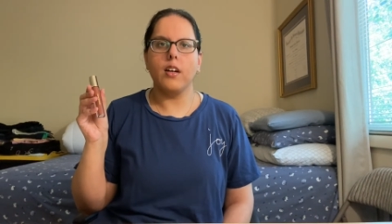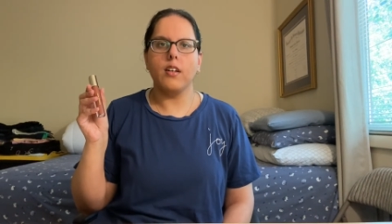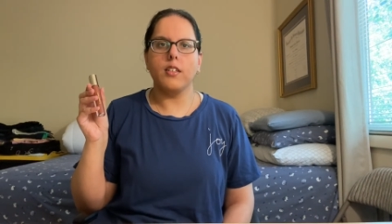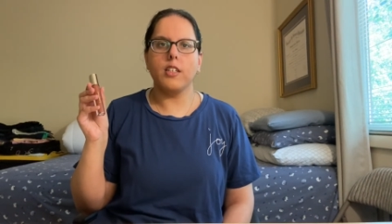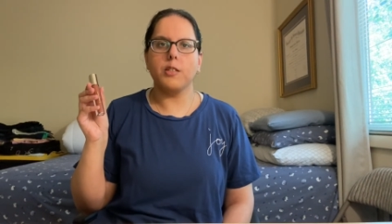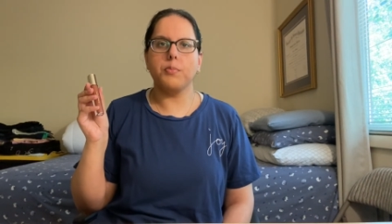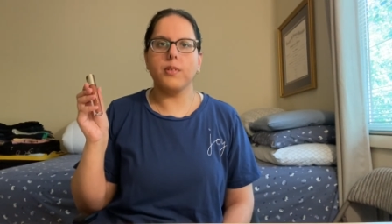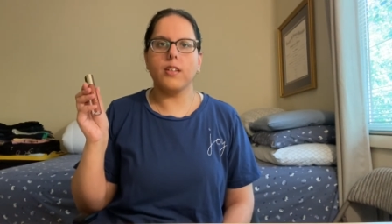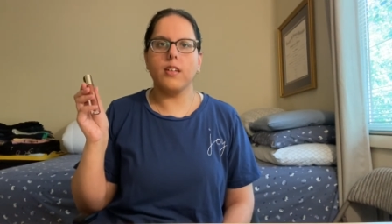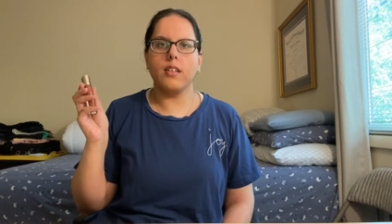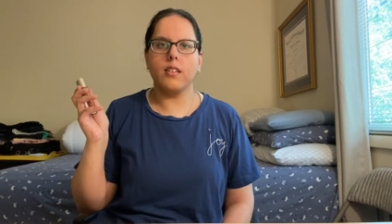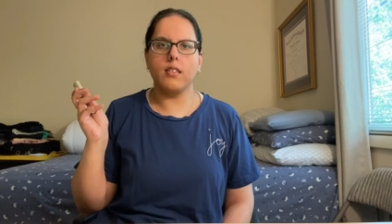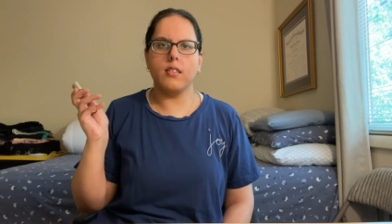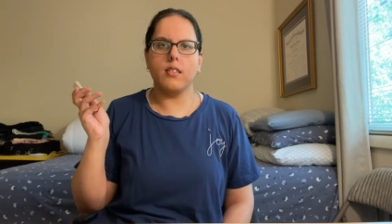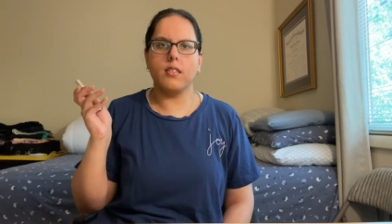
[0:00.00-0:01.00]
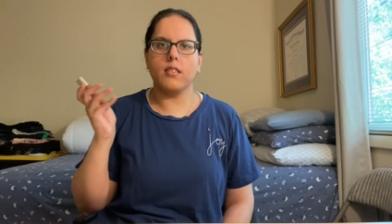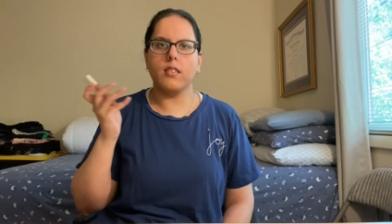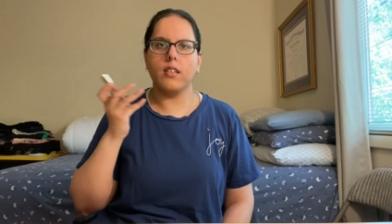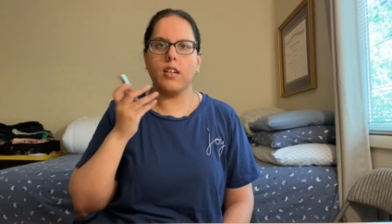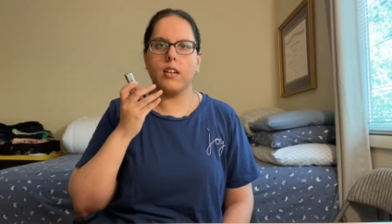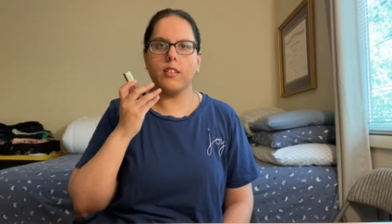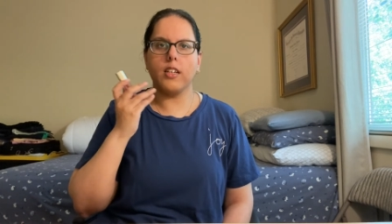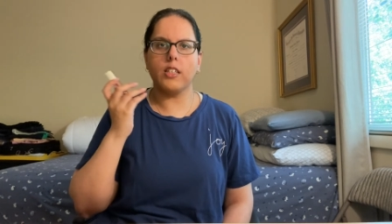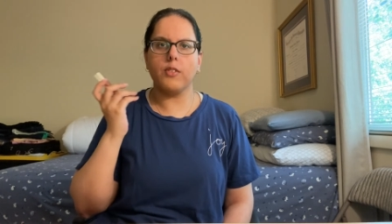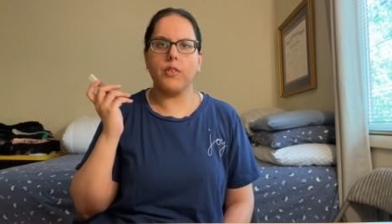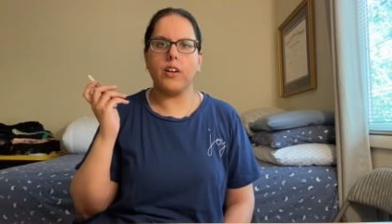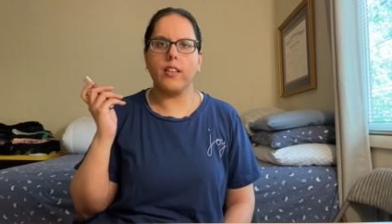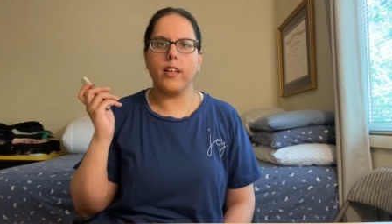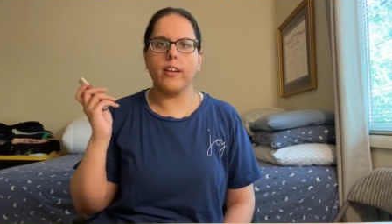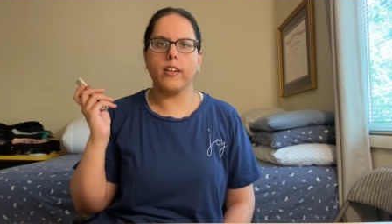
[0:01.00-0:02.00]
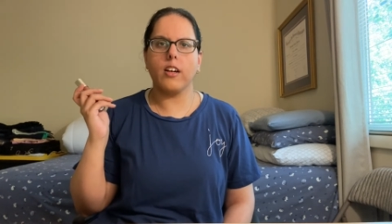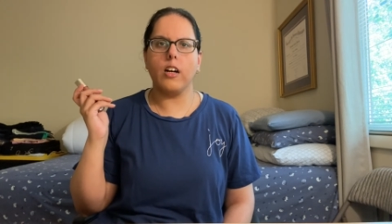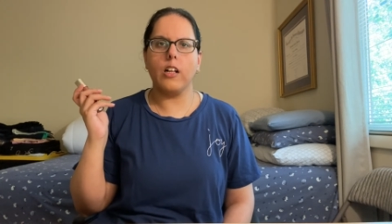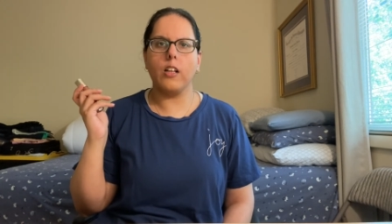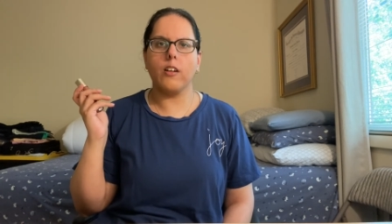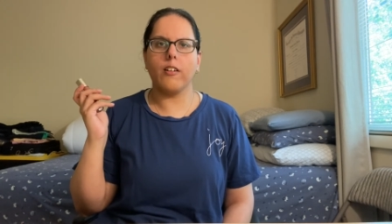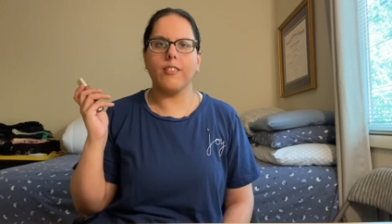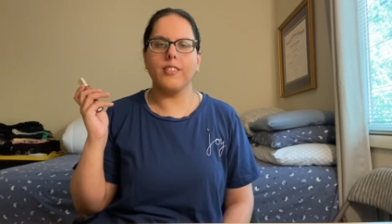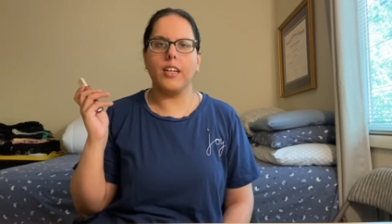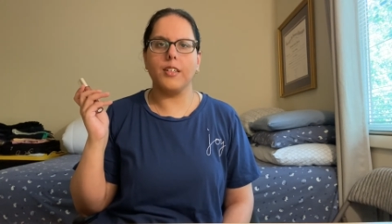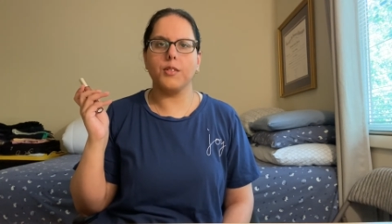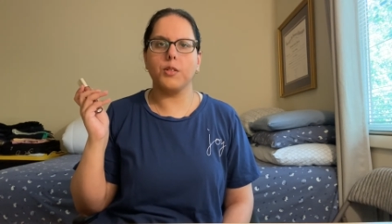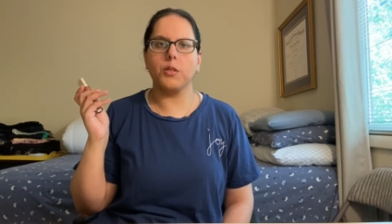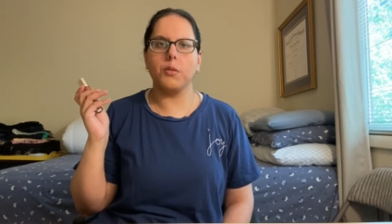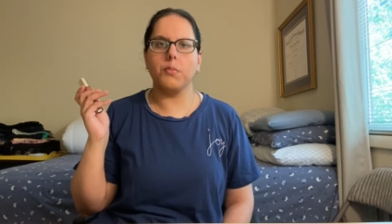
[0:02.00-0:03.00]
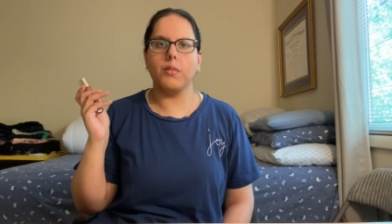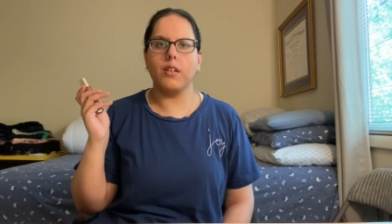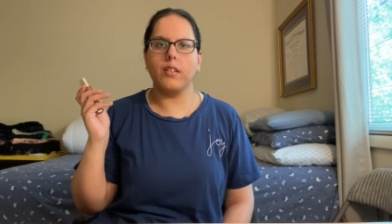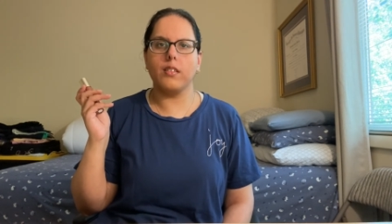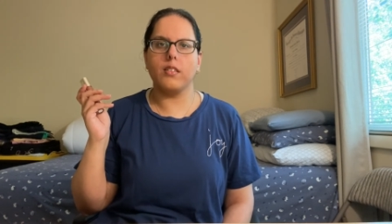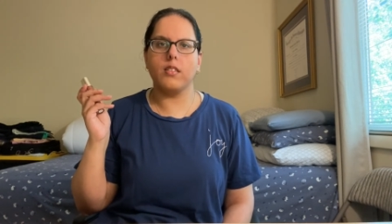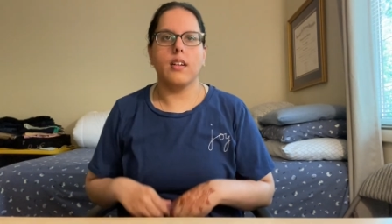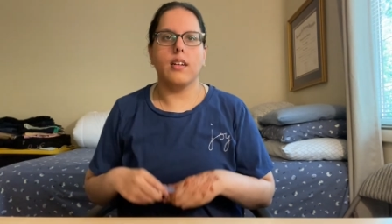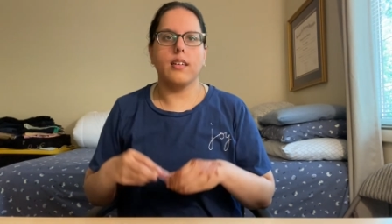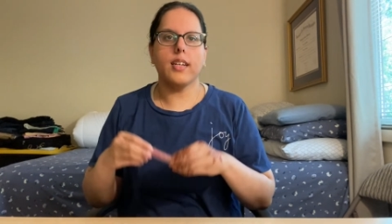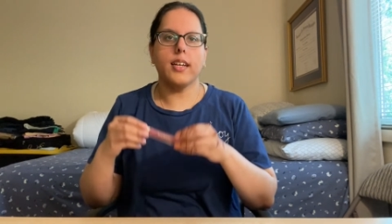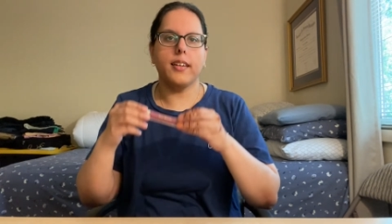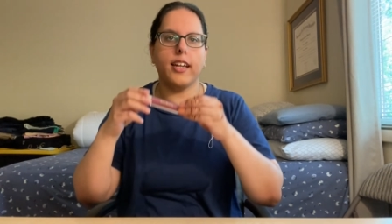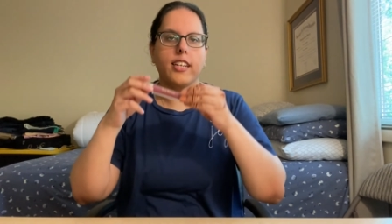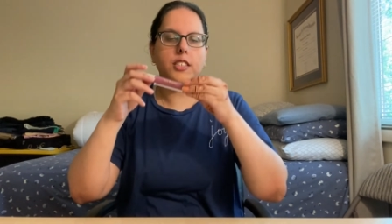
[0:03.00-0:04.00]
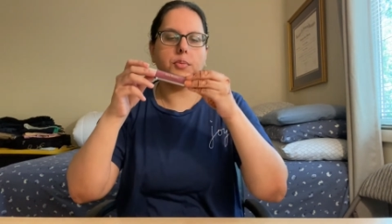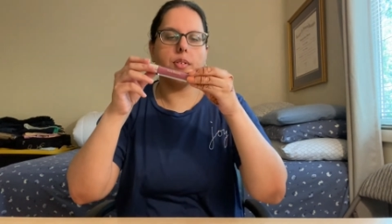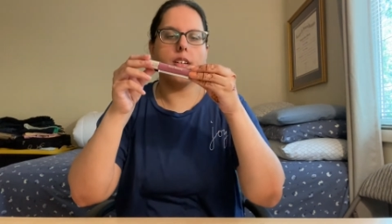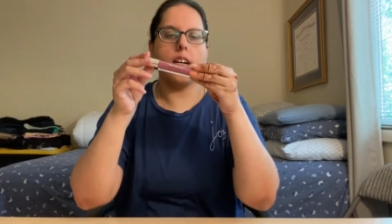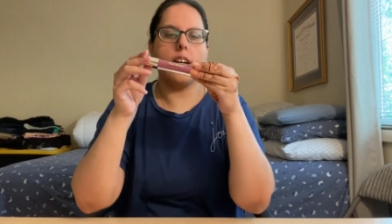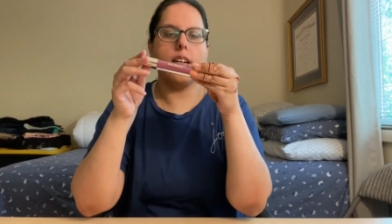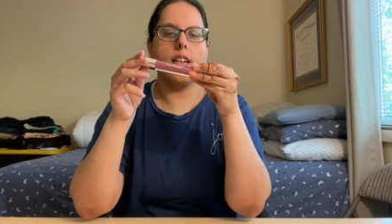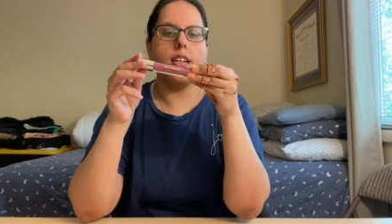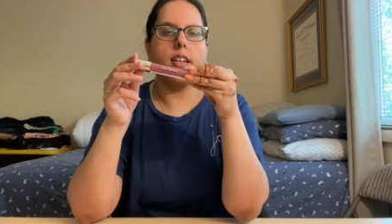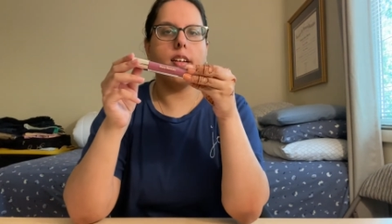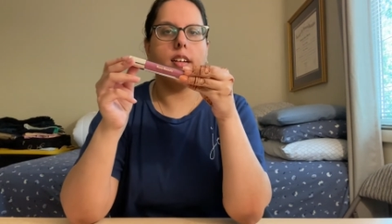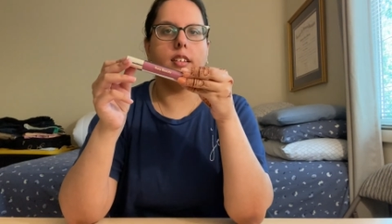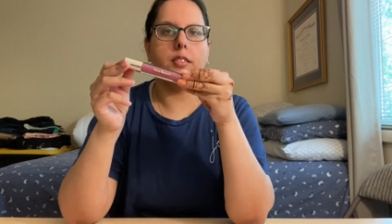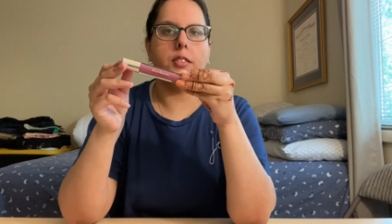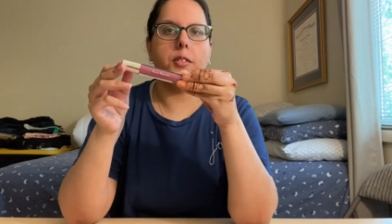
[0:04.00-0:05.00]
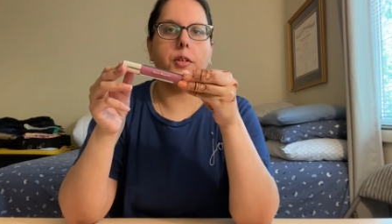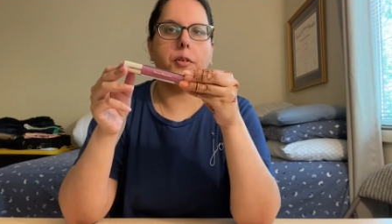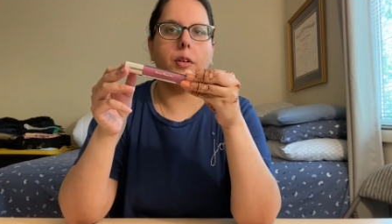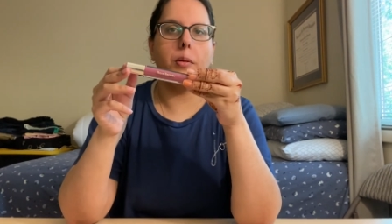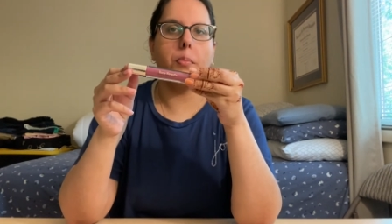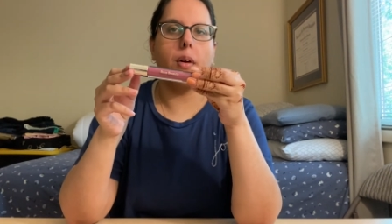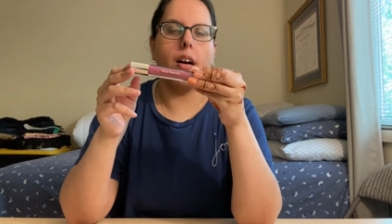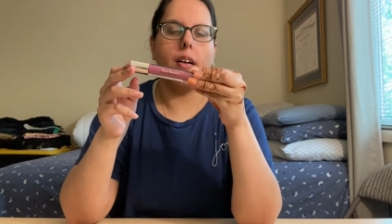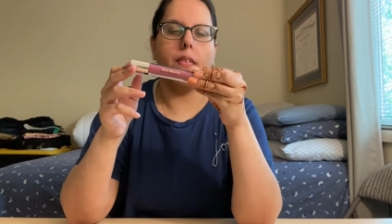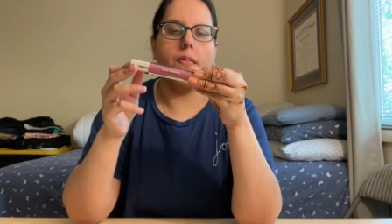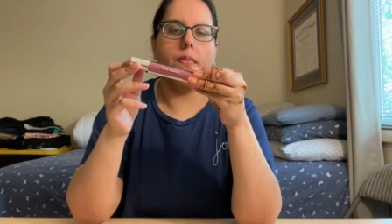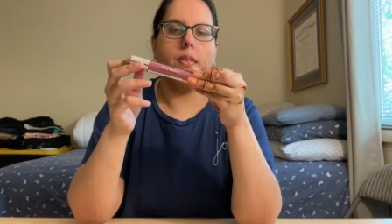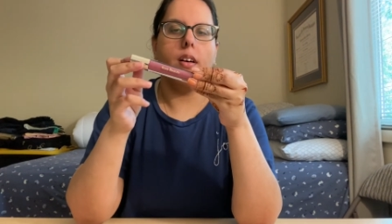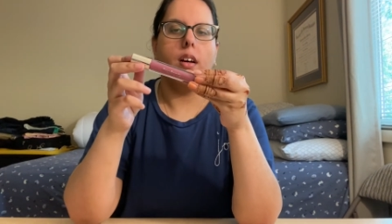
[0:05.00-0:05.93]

just because it's a very light color, it's not too much. Okay, next we got is Nearly Mauve.